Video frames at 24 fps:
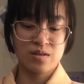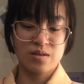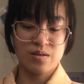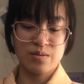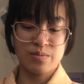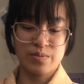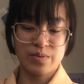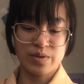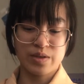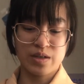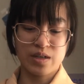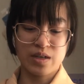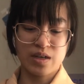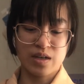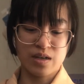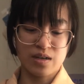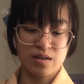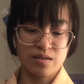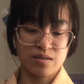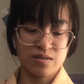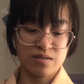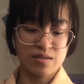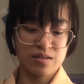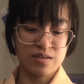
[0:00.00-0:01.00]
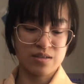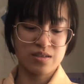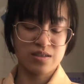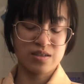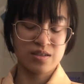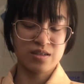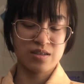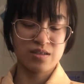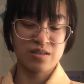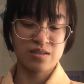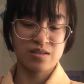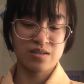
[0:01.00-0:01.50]
But yeah, it's
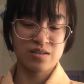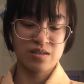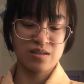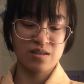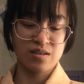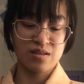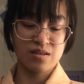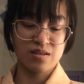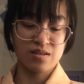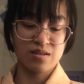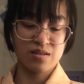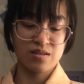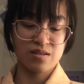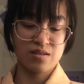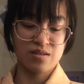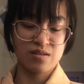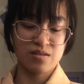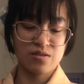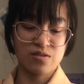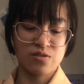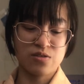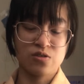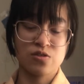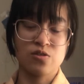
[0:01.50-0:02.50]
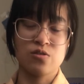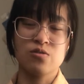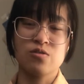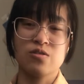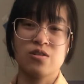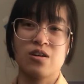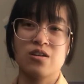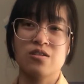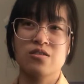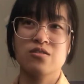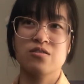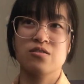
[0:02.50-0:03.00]
just so
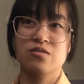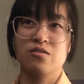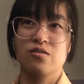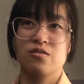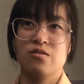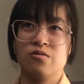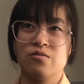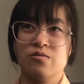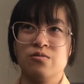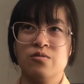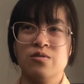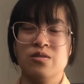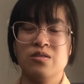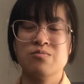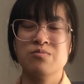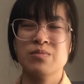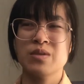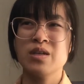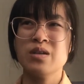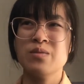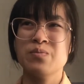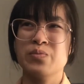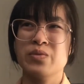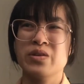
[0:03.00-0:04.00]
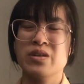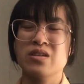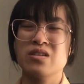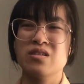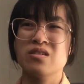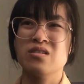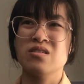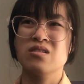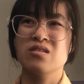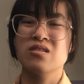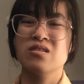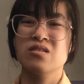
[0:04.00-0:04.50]
long ago. It might have been
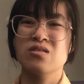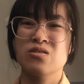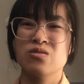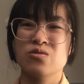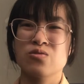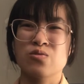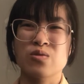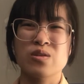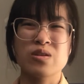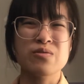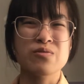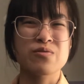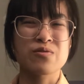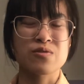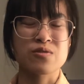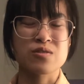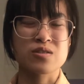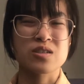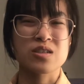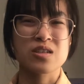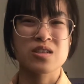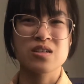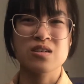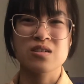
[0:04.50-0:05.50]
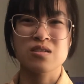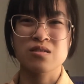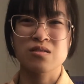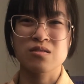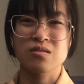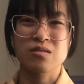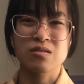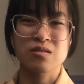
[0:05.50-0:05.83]
2014.